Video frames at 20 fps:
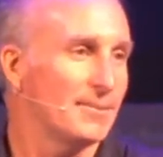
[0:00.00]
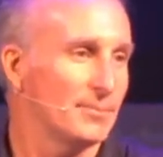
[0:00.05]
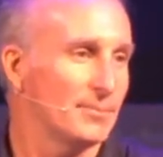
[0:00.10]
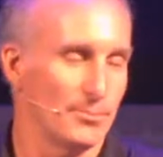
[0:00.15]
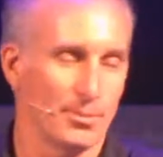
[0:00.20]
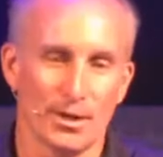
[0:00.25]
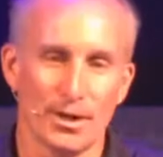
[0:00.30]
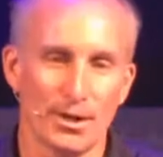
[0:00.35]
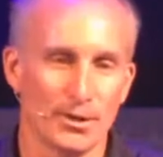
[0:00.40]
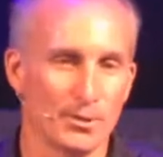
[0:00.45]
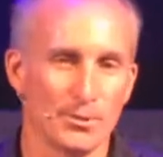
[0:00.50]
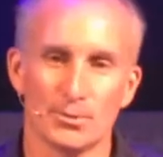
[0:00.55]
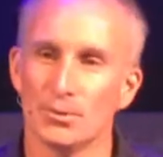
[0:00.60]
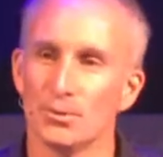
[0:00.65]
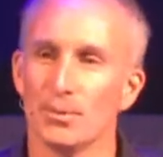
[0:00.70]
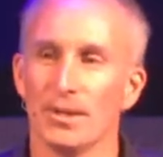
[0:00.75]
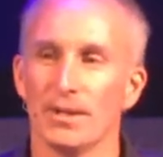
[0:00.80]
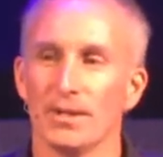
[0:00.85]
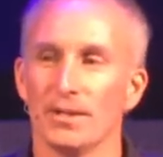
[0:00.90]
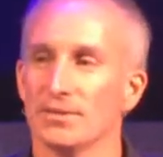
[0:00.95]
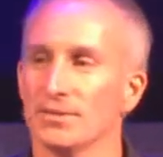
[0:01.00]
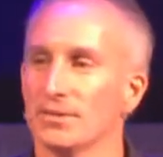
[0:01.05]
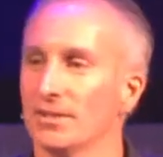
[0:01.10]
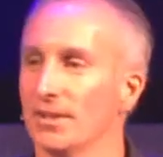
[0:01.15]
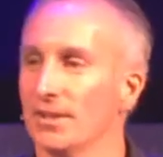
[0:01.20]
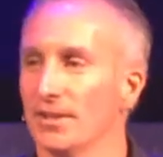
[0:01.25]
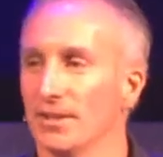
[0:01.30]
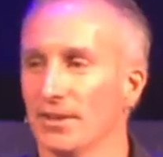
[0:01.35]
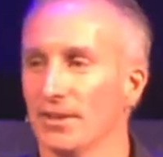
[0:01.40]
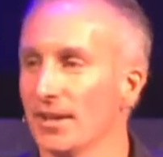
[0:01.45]
Brand new
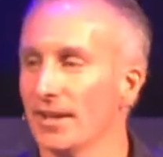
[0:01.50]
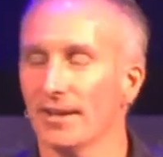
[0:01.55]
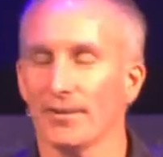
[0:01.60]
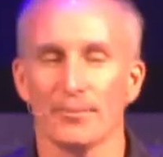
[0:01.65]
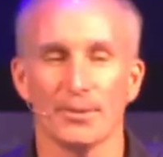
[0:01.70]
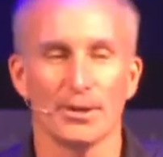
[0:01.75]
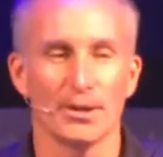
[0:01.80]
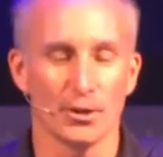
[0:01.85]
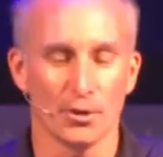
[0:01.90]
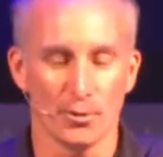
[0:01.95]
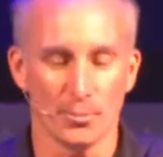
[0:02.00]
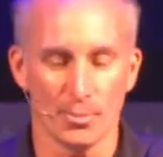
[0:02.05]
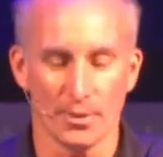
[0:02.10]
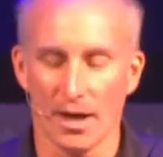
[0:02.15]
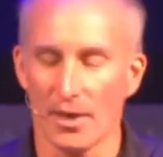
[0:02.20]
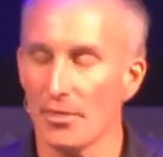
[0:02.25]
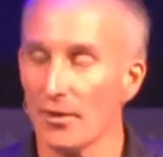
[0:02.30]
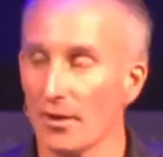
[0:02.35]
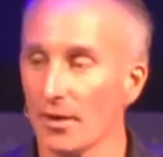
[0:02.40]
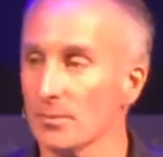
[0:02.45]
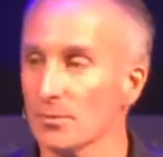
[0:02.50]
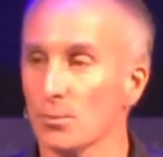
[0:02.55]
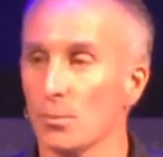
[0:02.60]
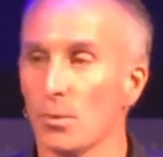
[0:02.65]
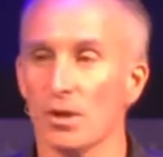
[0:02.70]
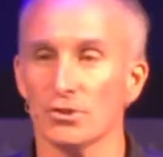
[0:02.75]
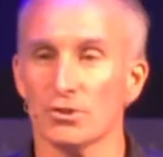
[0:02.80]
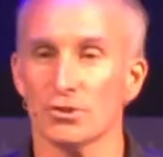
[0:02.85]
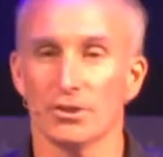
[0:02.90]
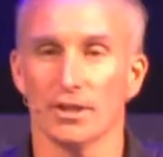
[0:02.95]
280Z. Yeah, when he opened, I thought I was
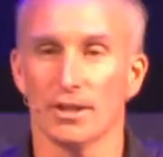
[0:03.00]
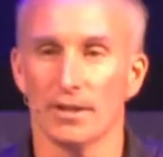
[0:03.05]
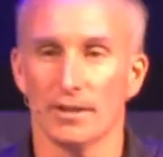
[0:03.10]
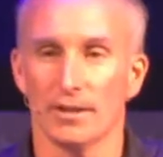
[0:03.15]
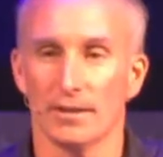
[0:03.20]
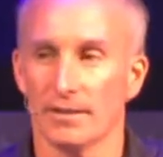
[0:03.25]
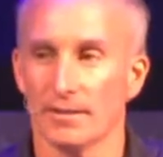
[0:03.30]
washing it.